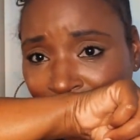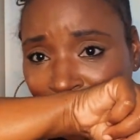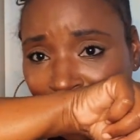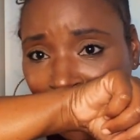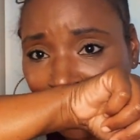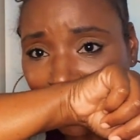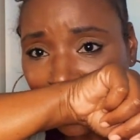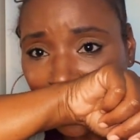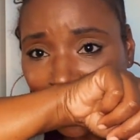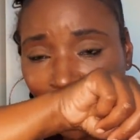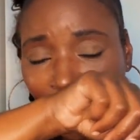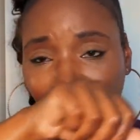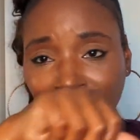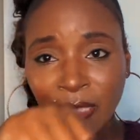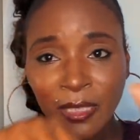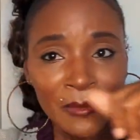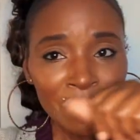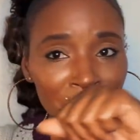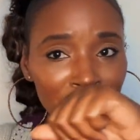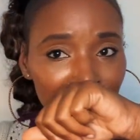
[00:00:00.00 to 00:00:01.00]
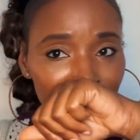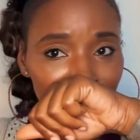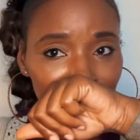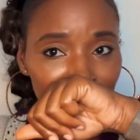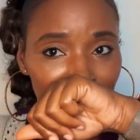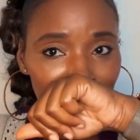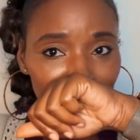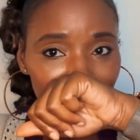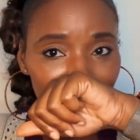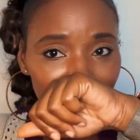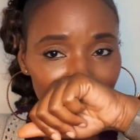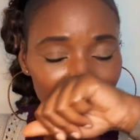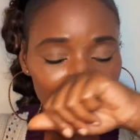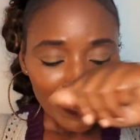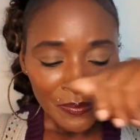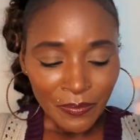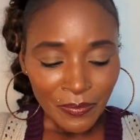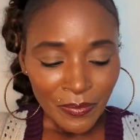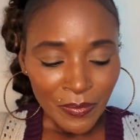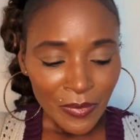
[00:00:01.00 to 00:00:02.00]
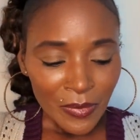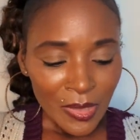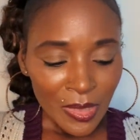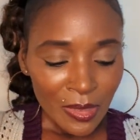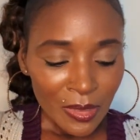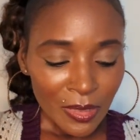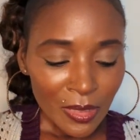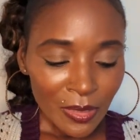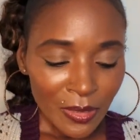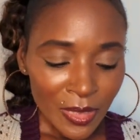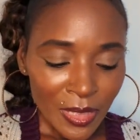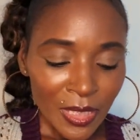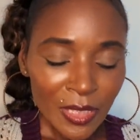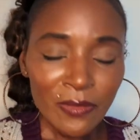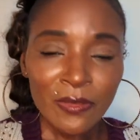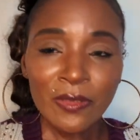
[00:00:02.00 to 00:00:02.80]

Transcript: very good. So this